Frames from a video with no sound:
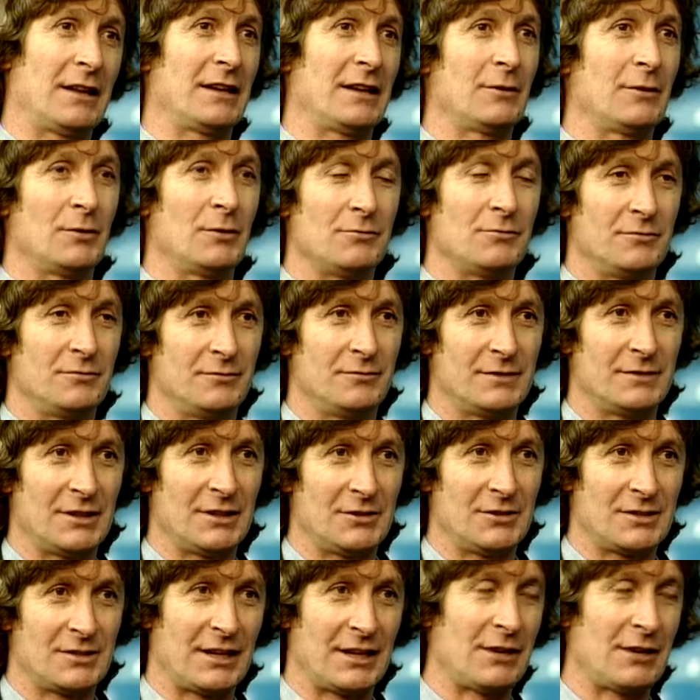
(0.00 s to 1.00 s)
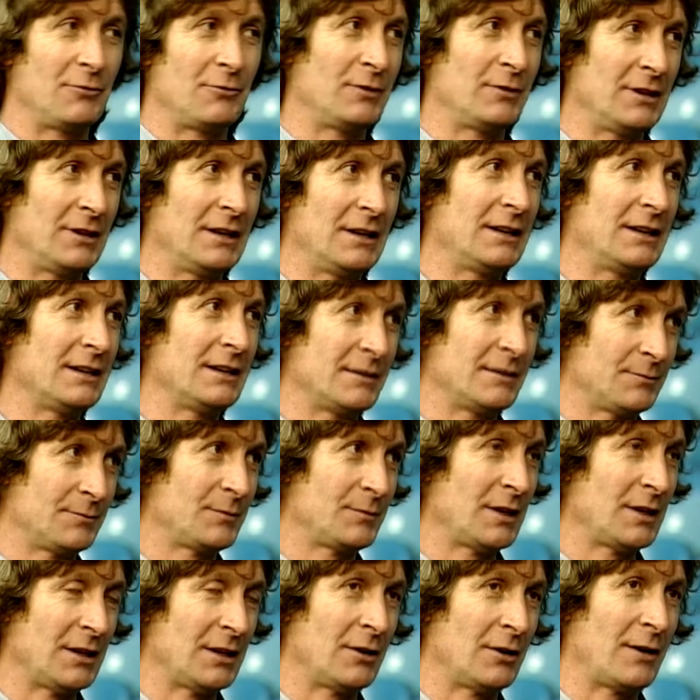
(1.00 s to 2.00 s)
They used to get really,
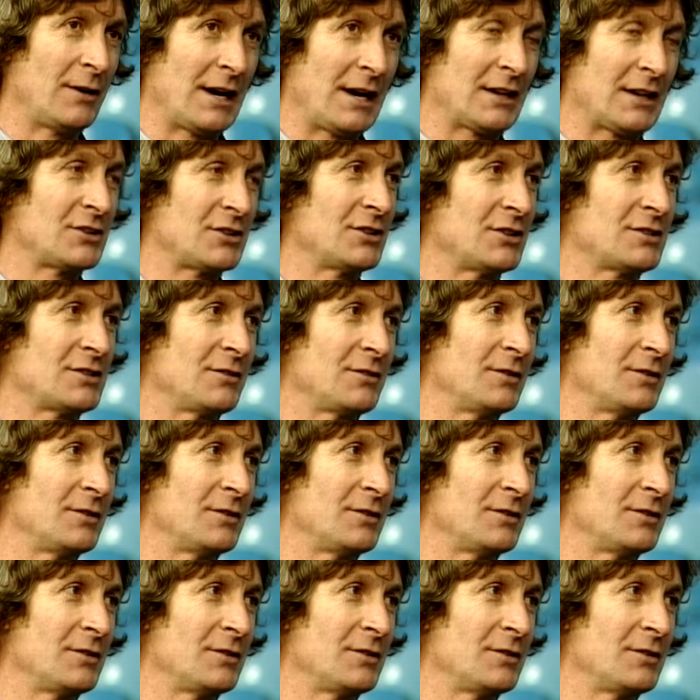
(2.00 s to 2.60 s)
anxious